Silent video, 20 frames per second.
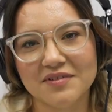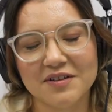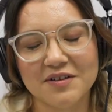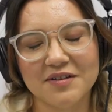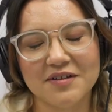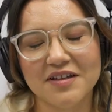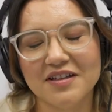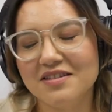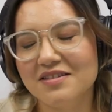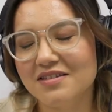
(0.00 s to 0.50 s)
Oh,
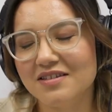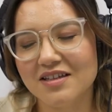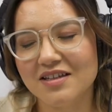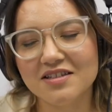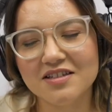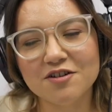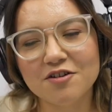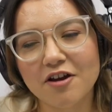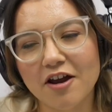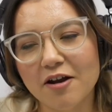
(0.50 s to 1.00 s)

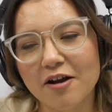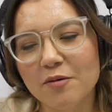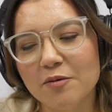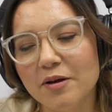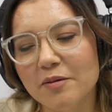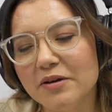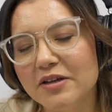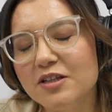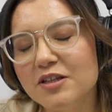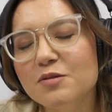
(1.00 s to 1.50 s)
that's incredible.
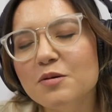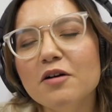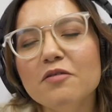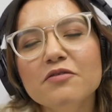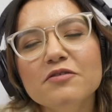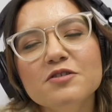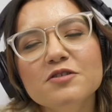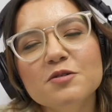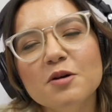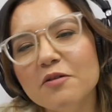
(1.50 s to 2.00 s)
I mean,
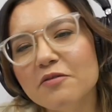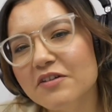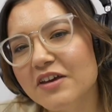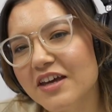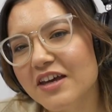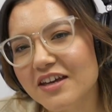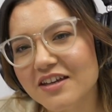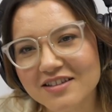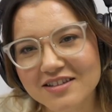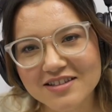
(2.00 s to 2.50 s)
12
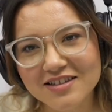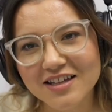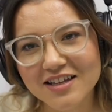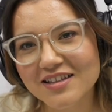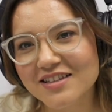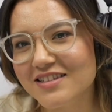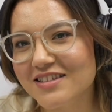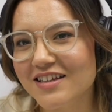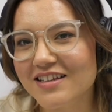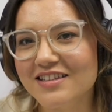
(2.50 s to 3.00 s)
kids.
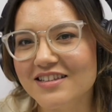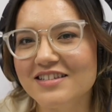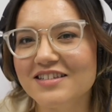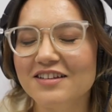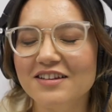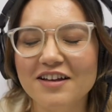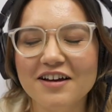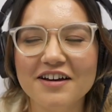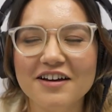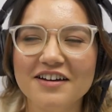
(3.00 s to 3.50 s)
That's a
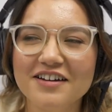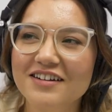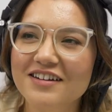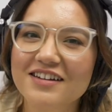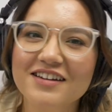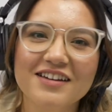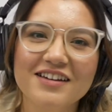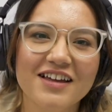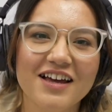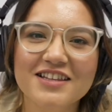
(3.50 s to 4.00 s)
lot.
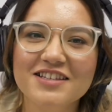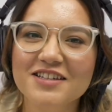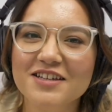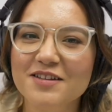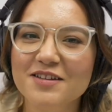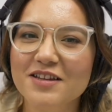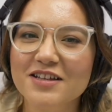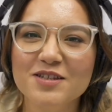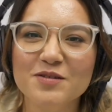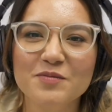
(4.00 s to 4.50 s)
That's
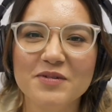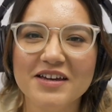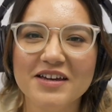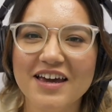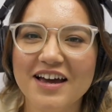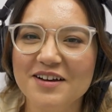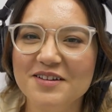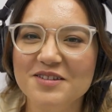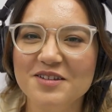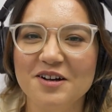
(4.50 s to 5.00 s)
a big
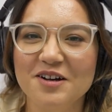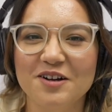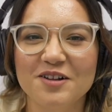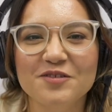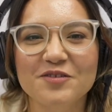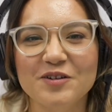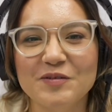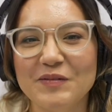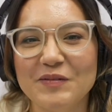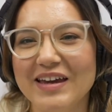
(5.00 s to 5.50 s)

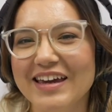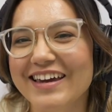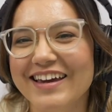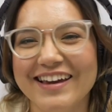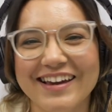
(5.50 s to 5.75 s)
household for me.